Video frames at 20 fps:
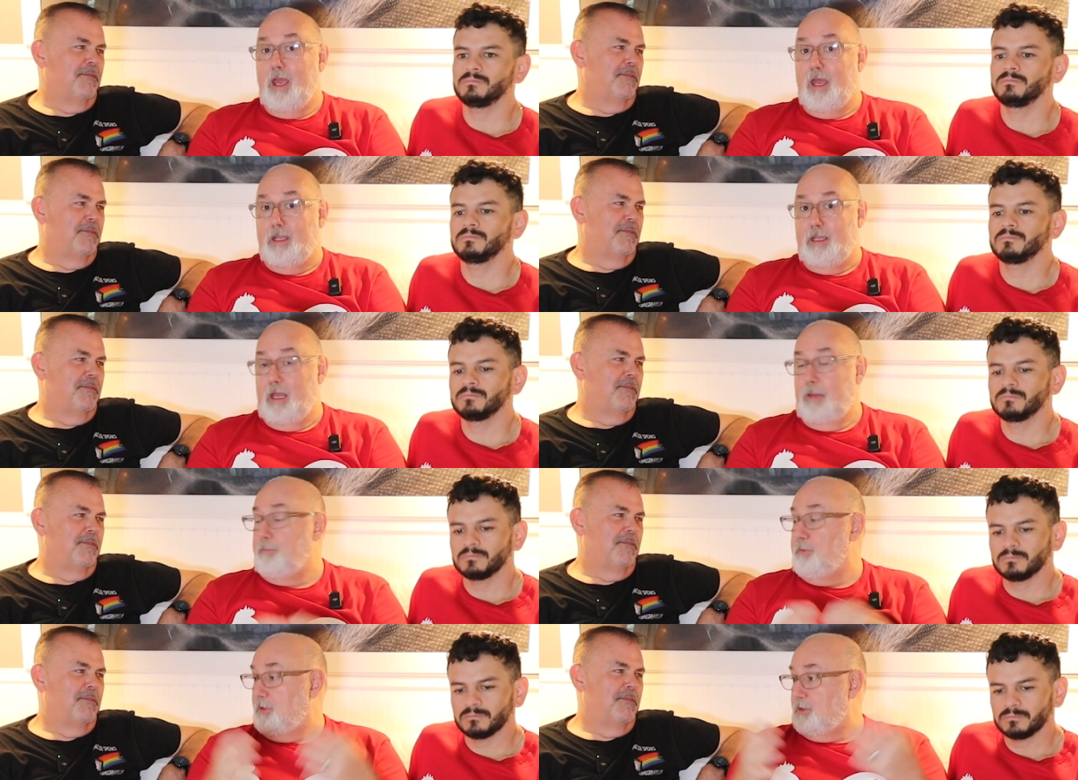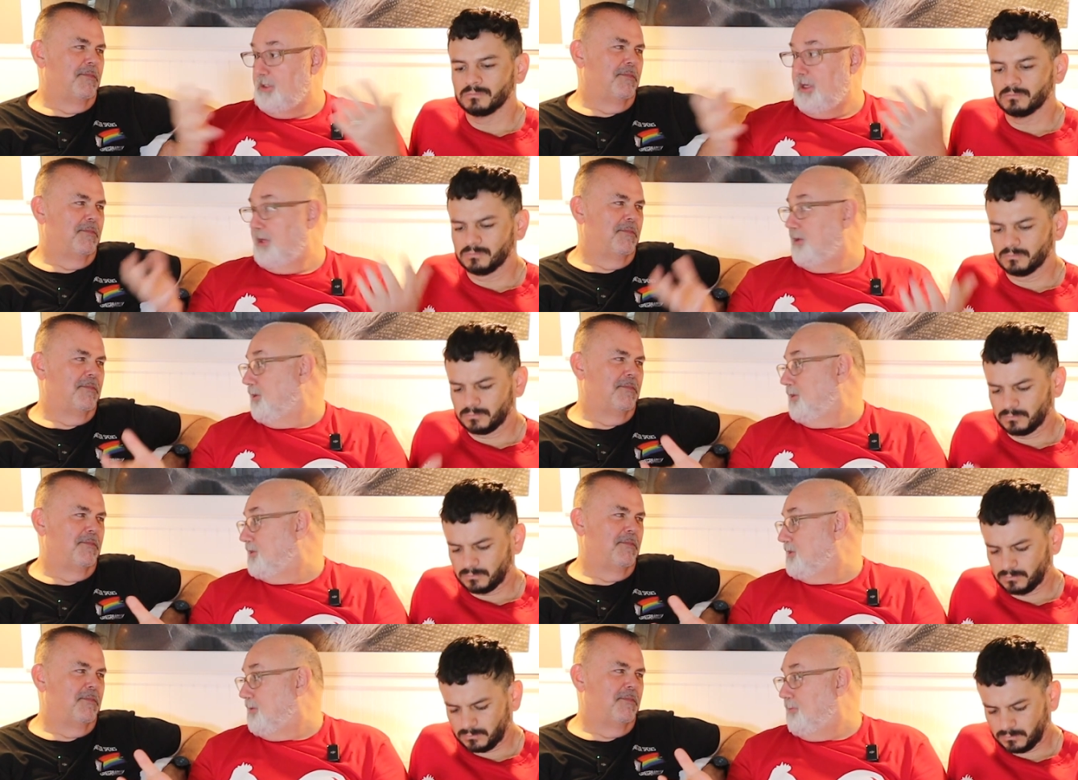Speaker 1: and they put
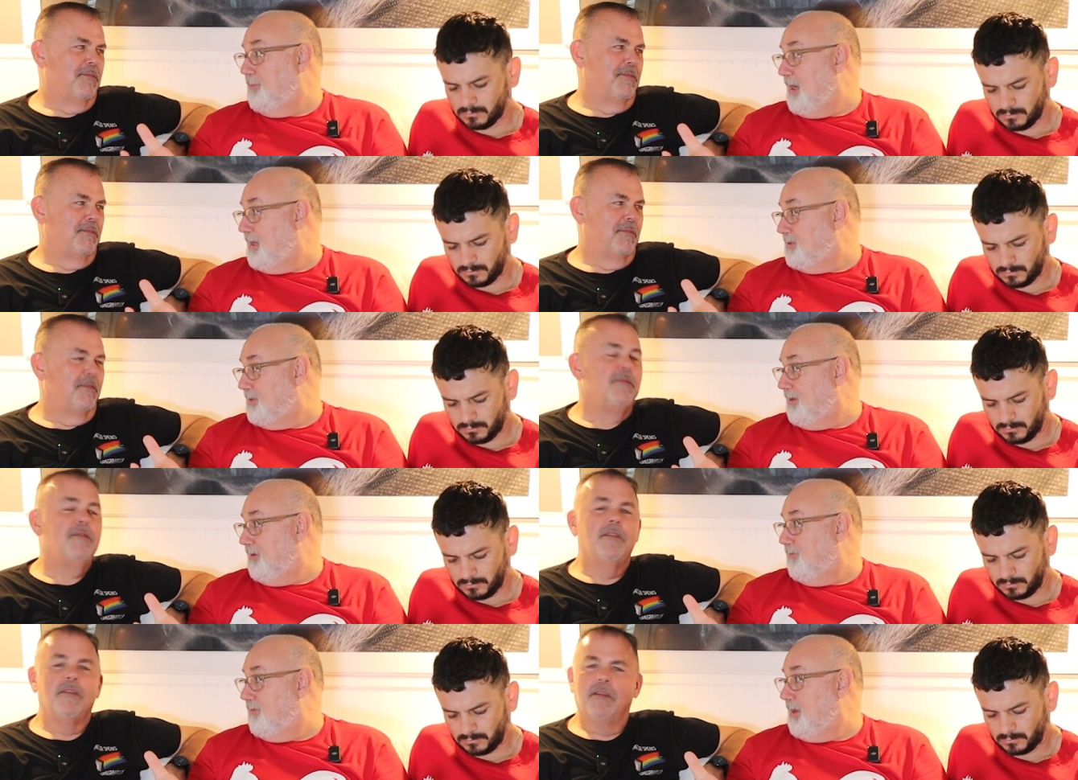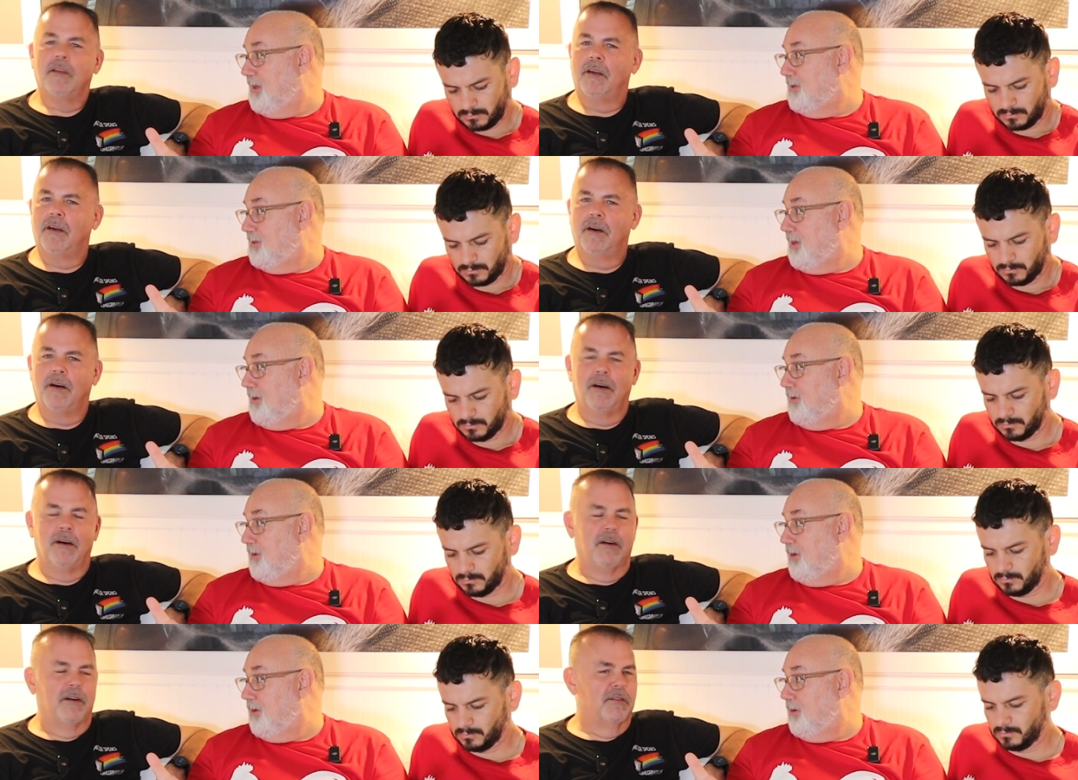together this amazing event down
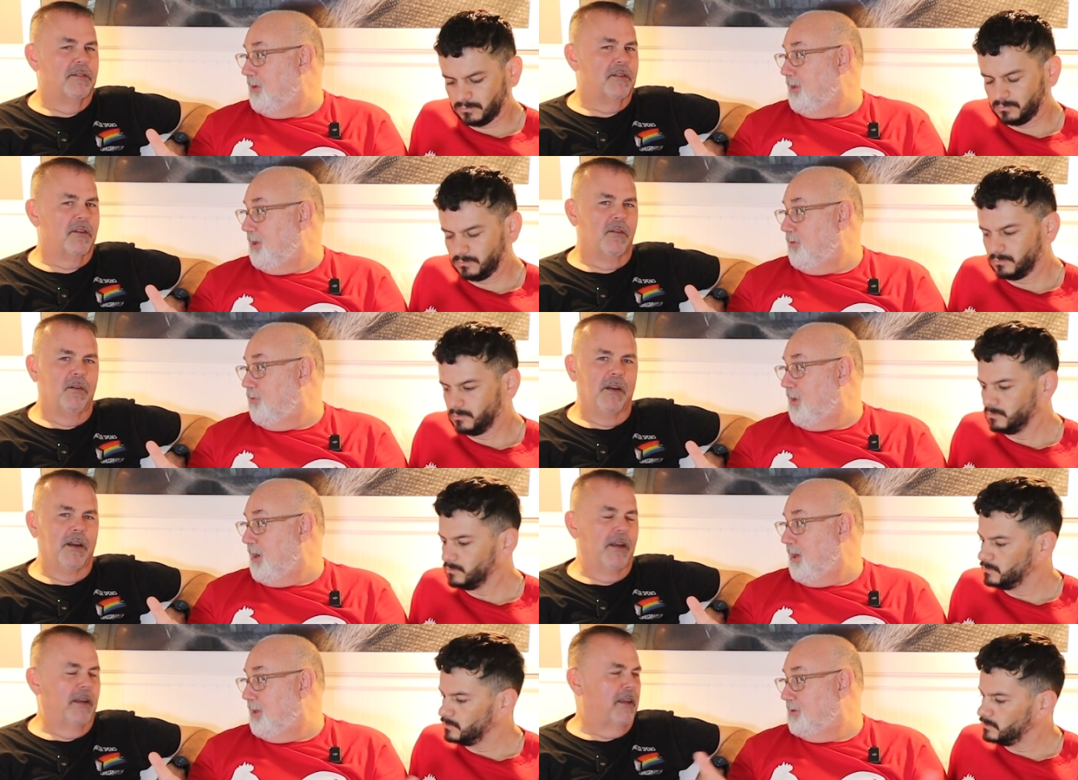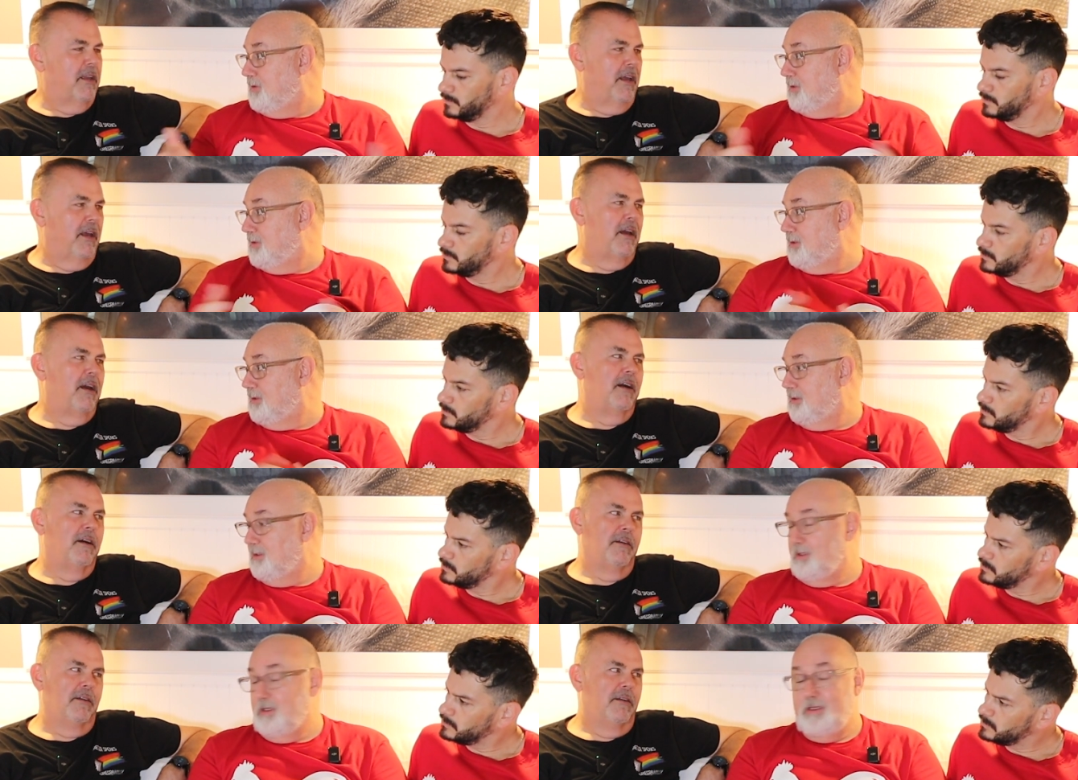oh, here in Key right, West.
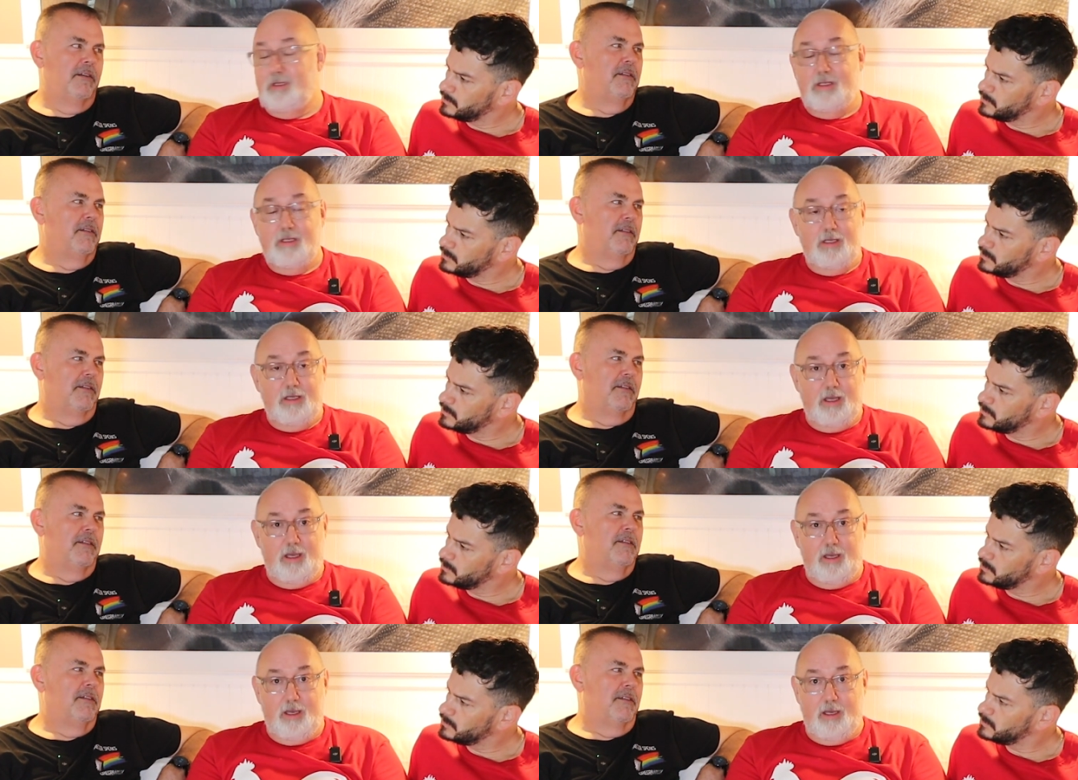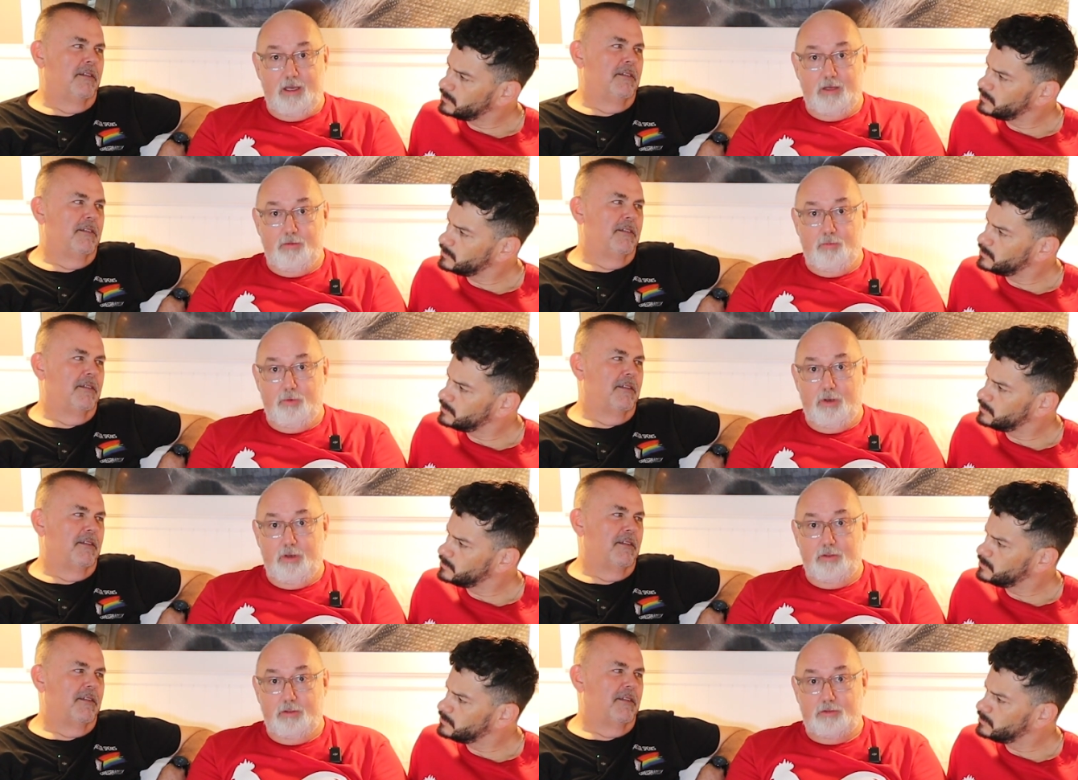Yeah. Uh,
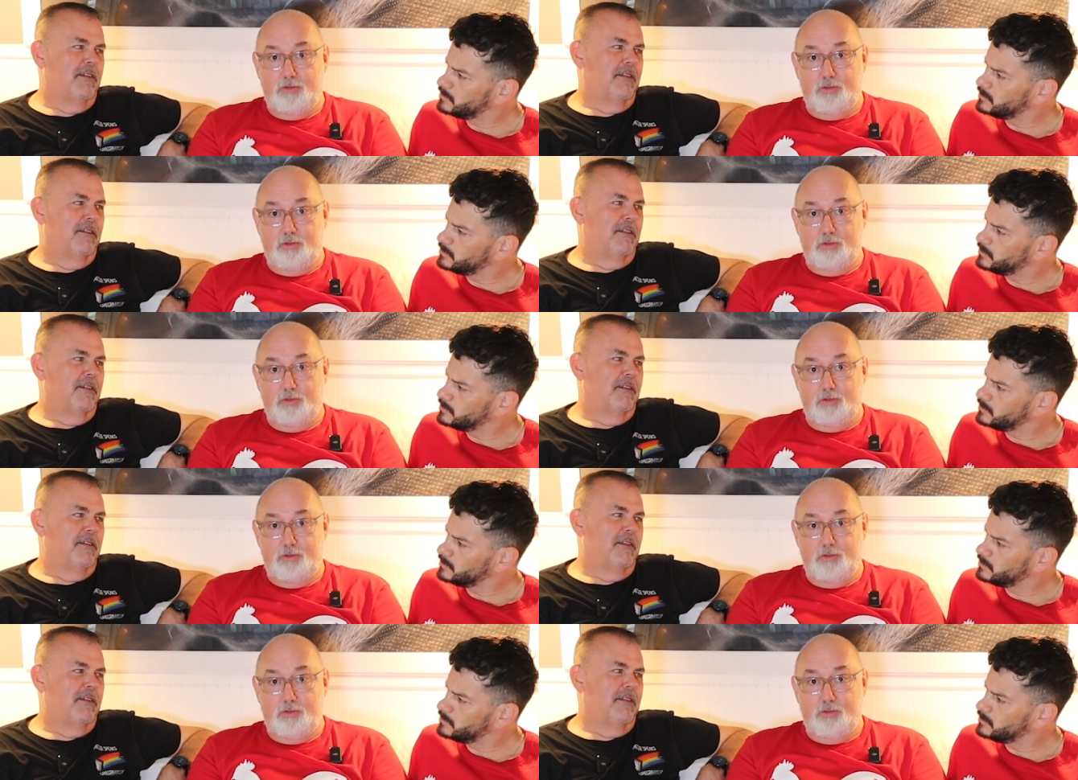where